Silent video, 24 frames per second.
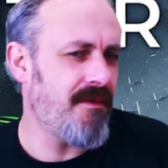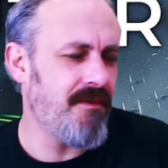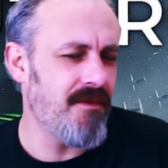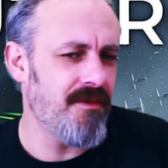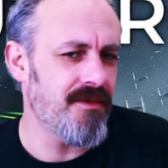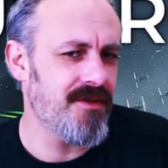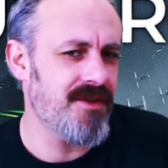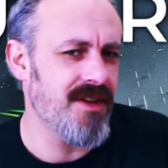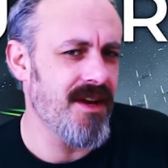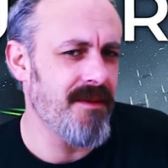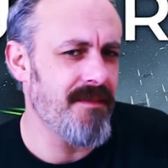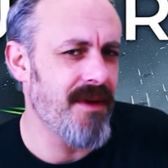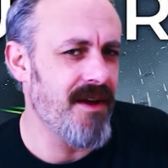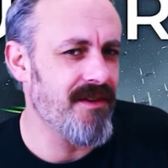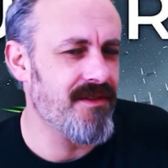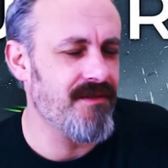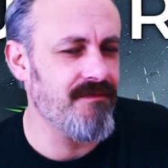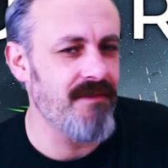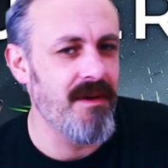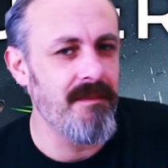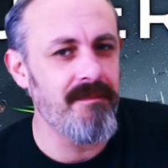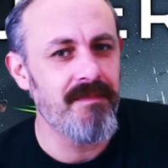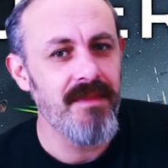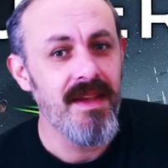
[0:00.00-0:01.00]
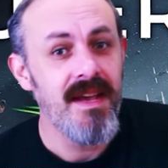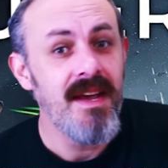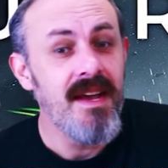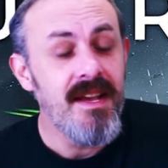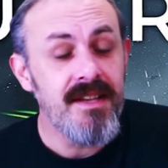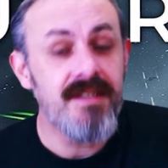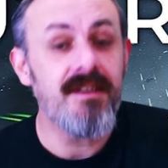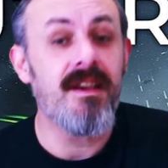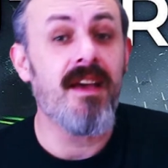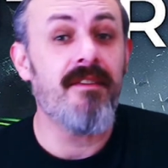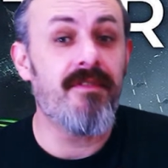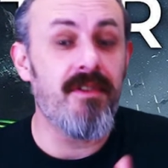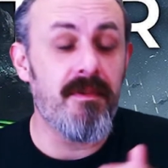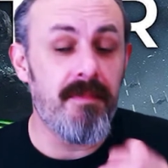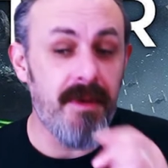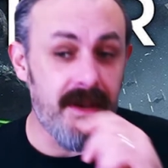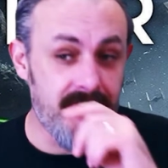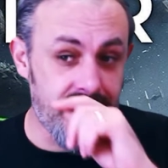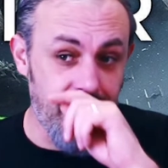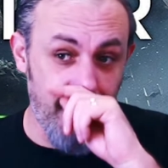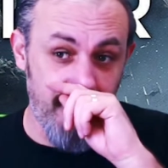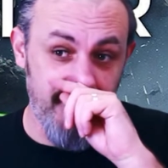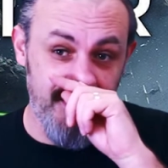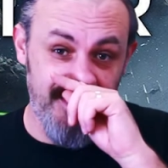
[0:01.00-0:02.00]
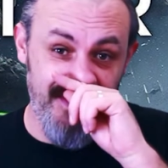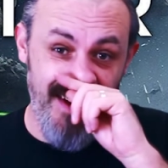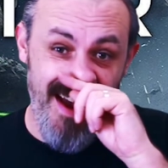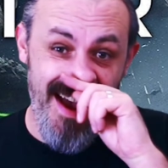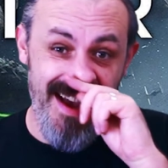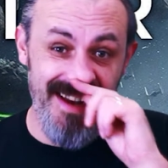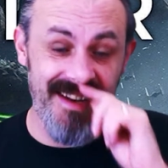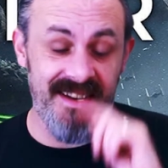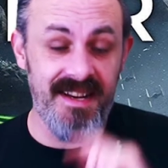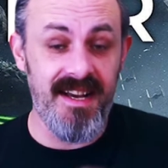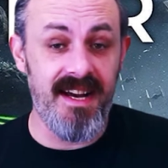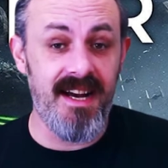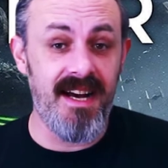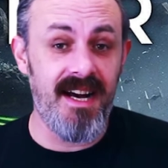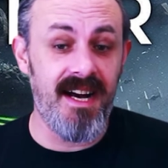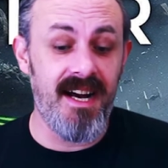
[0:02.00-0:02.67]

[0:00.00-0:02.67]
Wars Outer Rim. So yeah, if you're a big Star Wars fan,